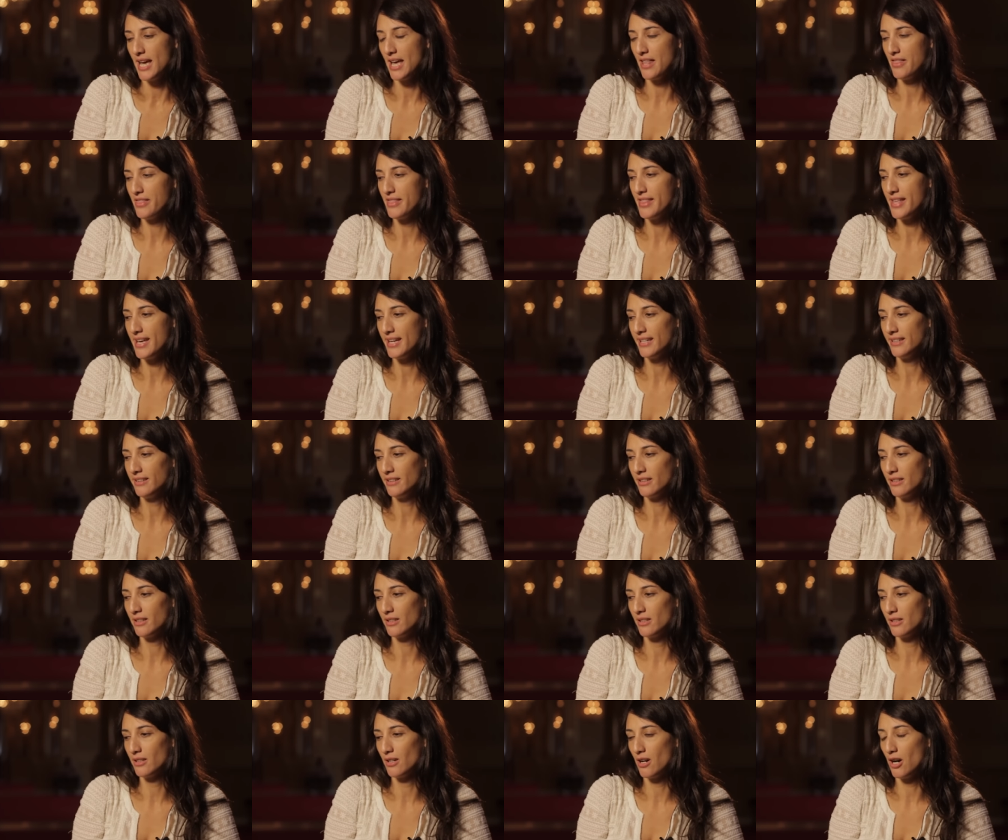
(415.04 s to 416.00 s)
and then
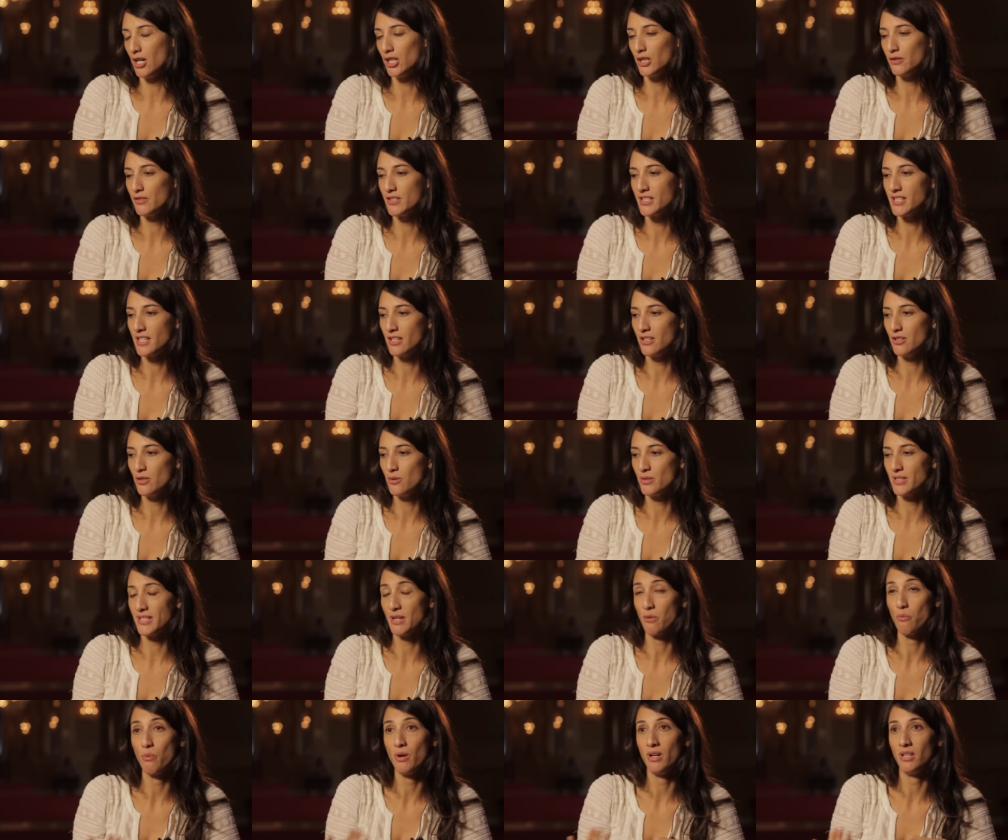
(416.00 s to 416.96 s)
uh, all of a sudden you
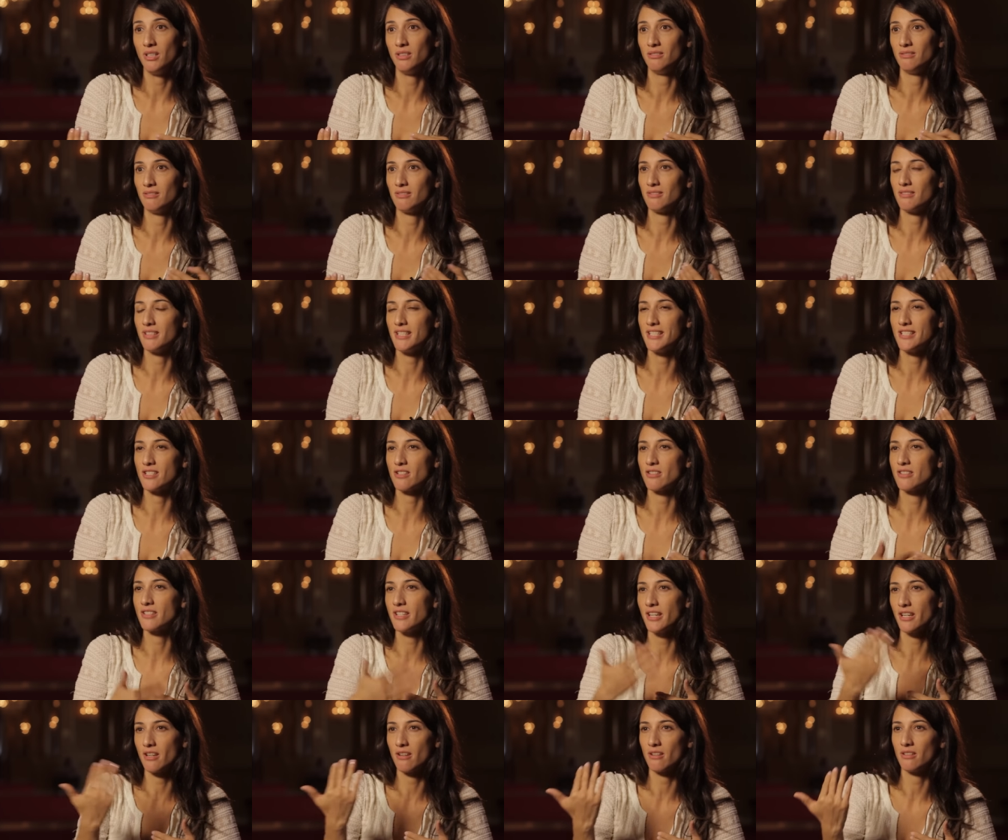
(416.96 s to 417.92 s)
say, well, it's
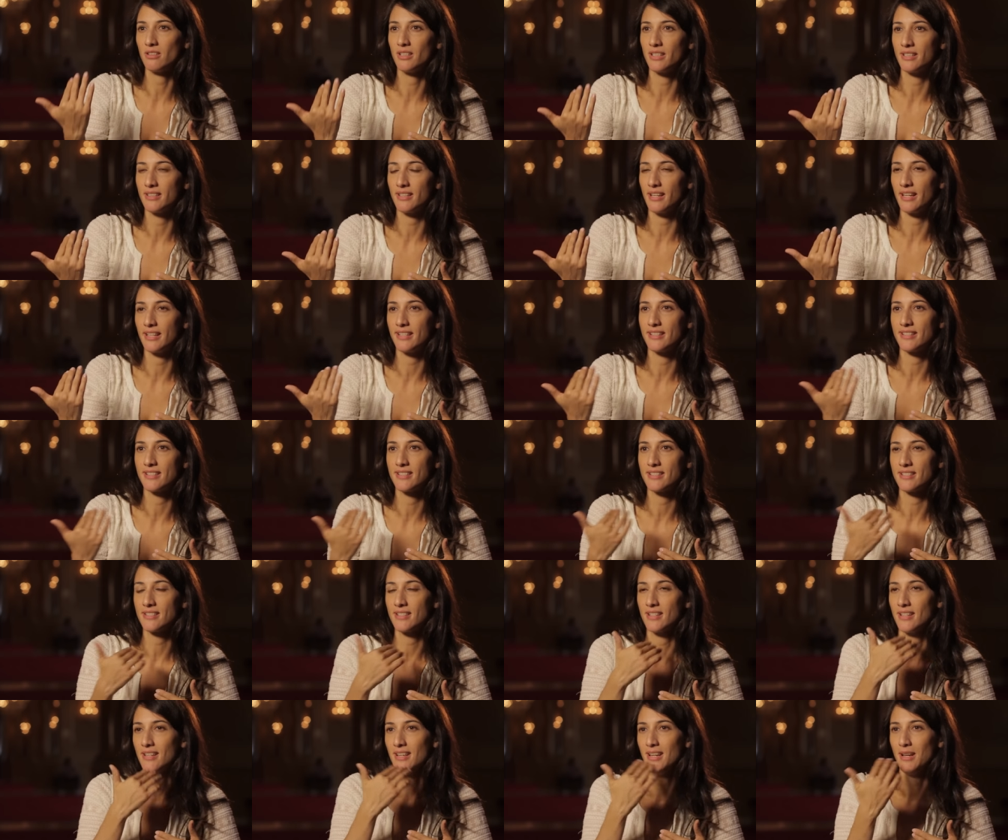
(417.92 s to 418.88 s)
articulate.
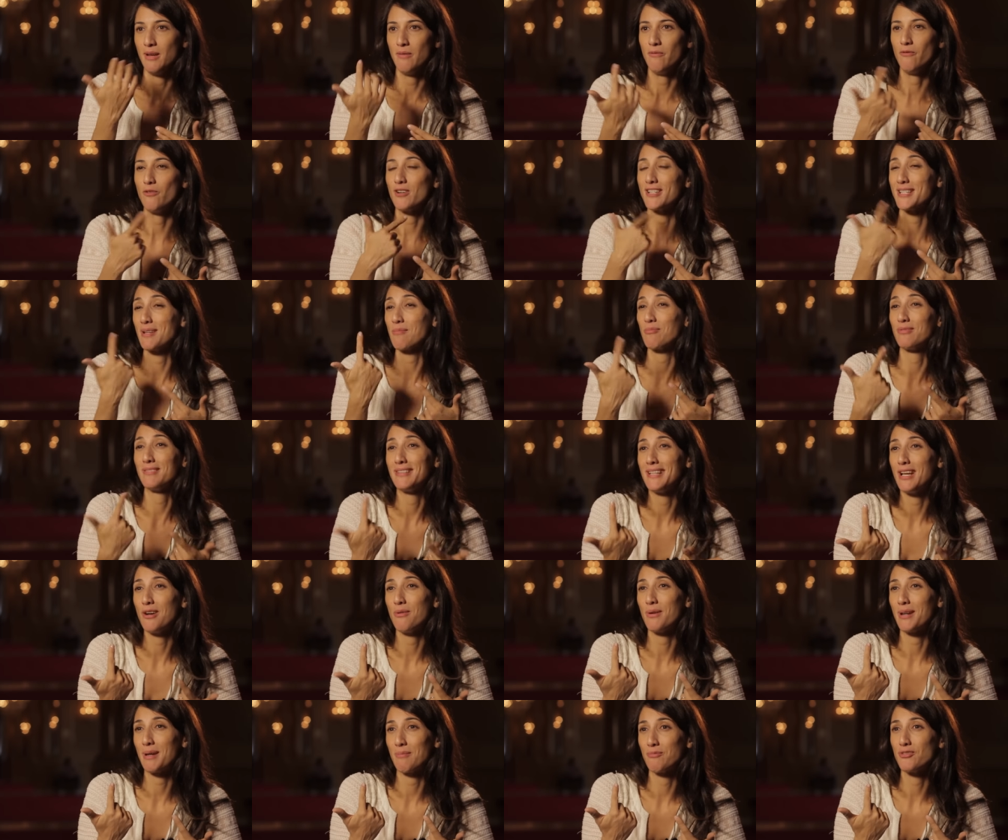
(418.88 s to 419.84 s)
It's, for example,
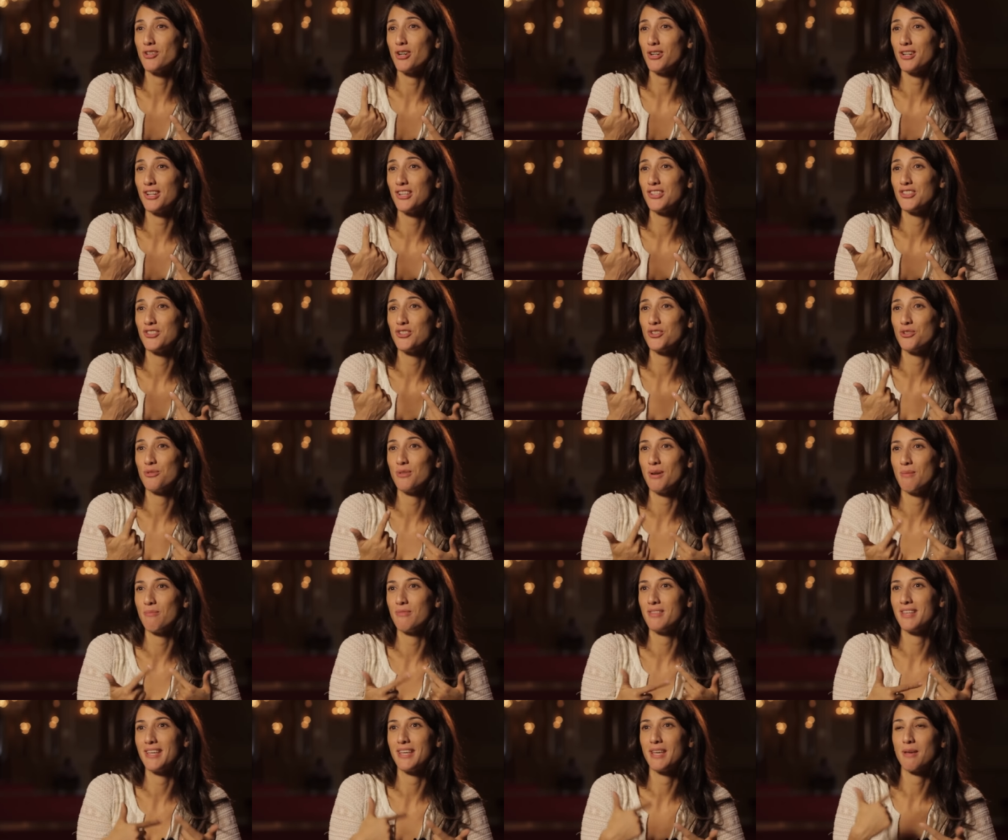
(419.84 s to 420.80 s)
now when I'm talking to you,
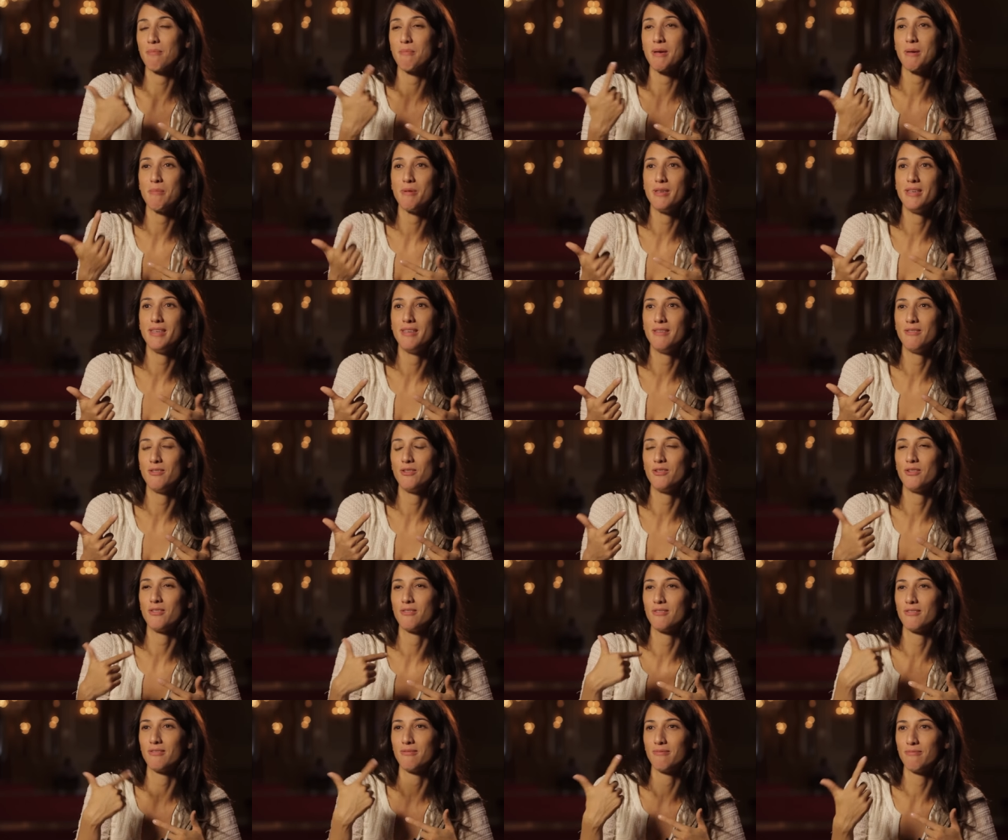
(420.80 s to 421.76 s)
I'm thinking maybe
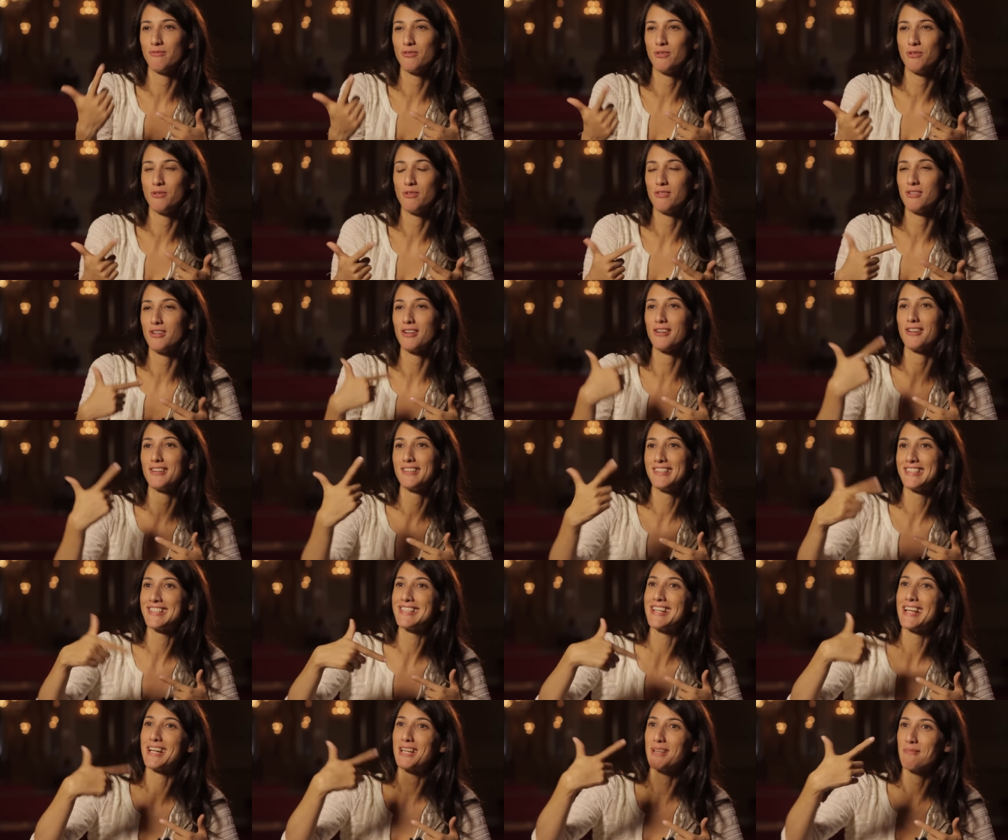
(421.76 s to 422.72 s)
you you're not
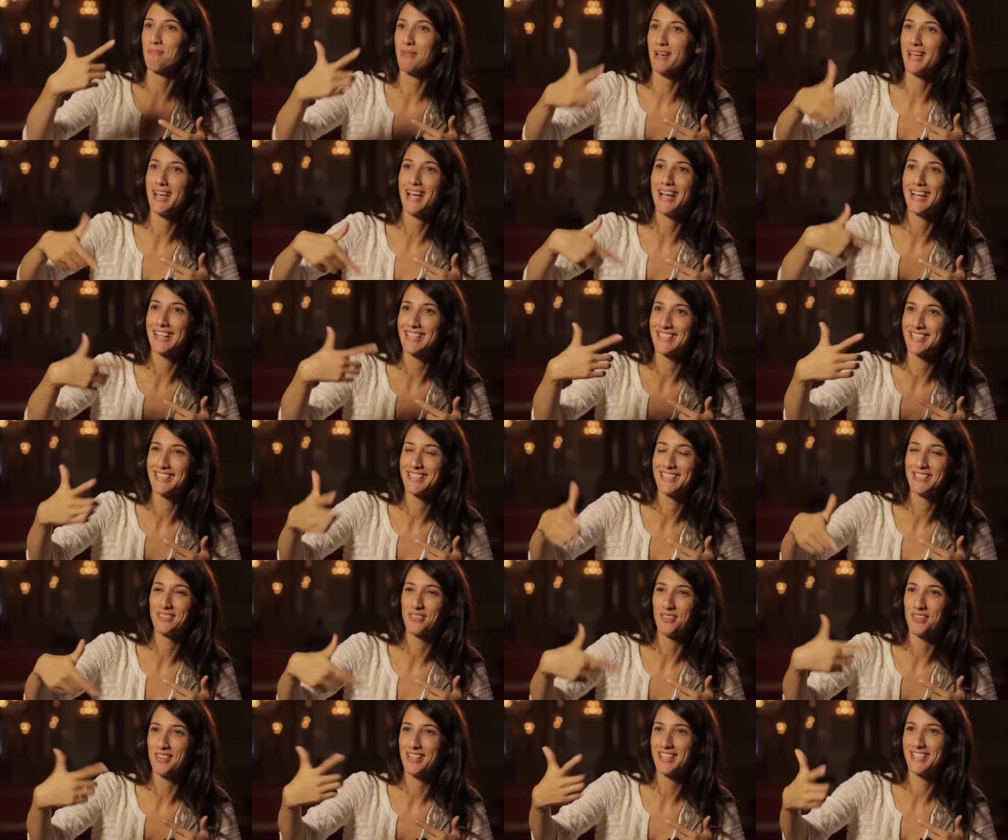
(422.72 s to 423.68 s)
understanding my
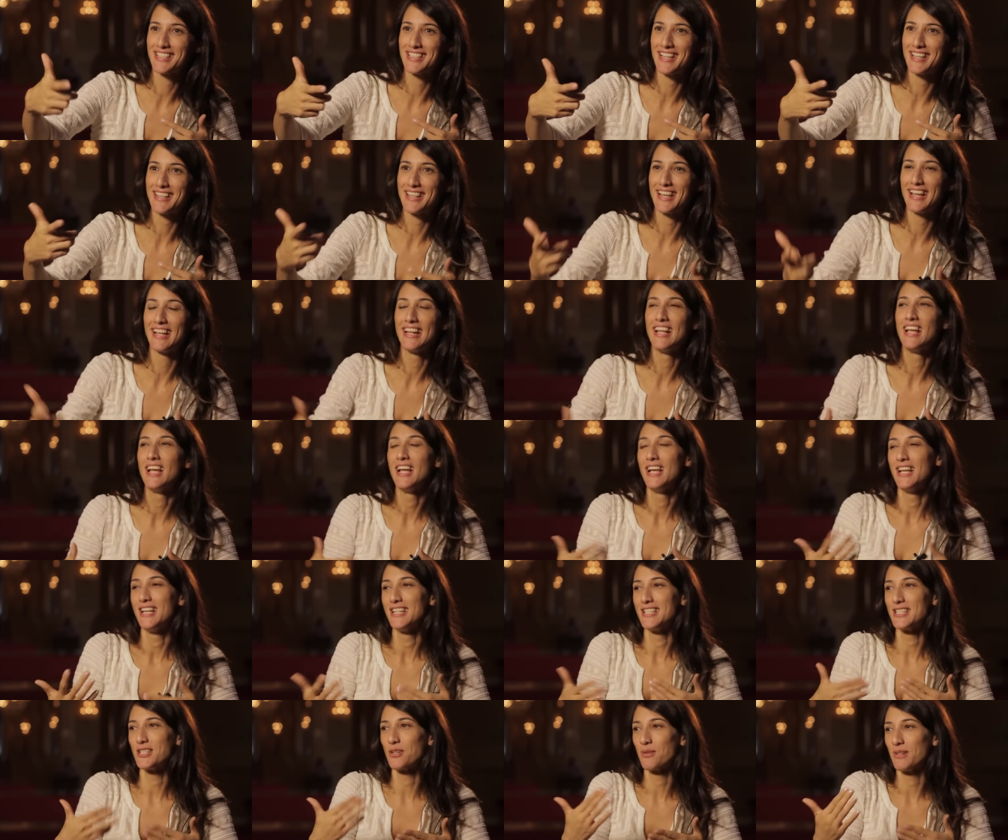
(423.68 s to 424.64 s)
accent or things like that.
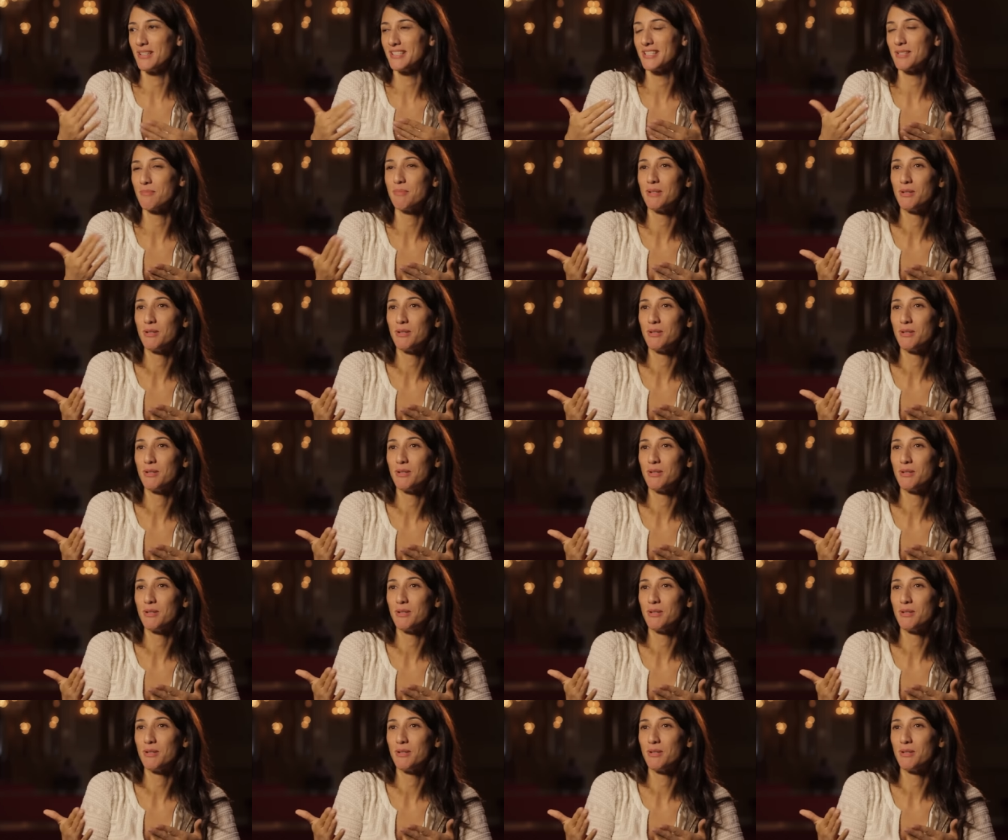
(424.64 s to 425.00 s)
So it's